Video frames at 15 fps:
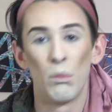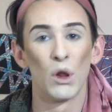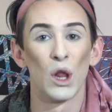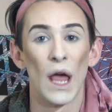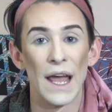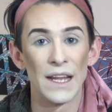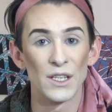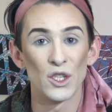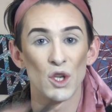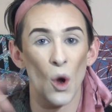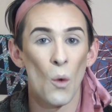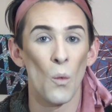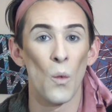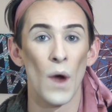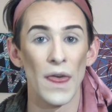blends
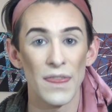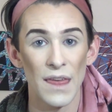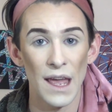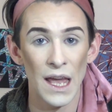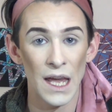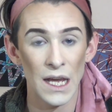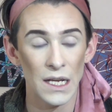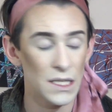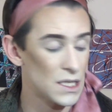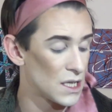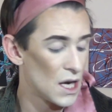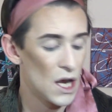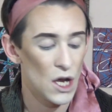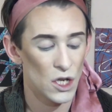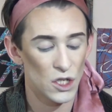with it.